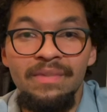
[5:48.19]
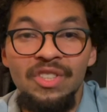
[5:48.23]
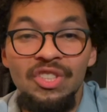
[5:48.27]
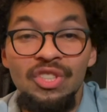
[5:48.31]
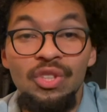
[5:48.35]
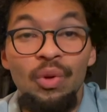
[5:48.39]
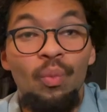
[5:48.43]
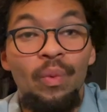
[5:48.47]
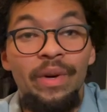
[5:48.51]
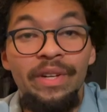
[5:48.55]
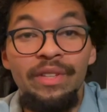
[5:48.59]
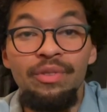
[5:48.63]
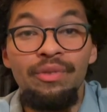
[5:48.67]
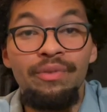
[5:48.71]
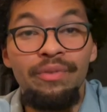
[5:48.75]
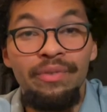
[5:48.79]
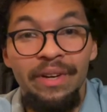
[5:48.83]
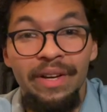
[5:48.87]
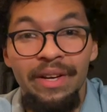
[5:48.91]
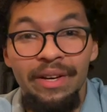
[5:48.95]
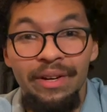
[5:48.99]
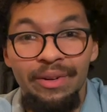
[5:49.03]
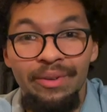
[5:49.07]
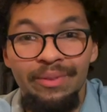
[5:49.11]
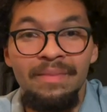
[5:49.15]
So when you
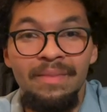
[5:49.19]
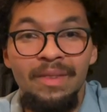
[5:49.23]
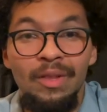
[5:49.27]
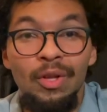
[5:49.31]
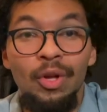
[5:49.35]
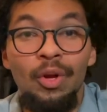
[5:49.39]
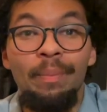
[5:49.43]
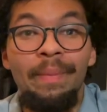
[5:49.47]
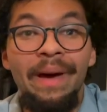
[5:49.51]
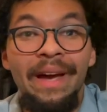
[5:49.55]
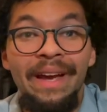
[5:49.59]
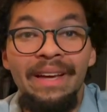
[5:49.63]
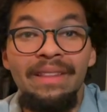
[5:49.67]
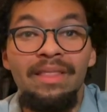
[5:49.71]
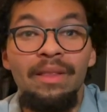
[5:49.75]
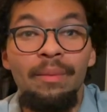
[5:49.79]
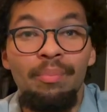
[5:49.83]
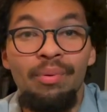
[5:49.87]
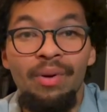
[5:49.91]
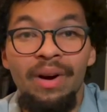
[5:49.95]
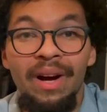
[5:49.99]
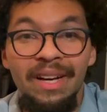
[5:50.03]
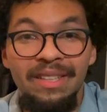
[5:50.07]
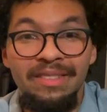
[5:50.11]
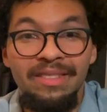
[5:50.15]
fail, look back at the
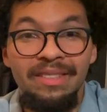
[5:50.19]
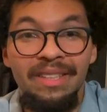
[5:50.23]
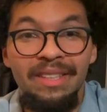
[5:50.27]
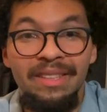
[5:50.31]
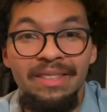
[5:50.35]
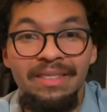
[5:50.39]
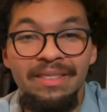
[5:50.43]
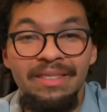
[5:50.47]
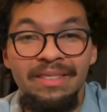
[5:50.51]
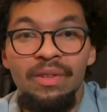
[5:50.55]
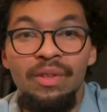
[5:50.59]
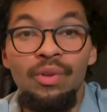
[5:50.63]
process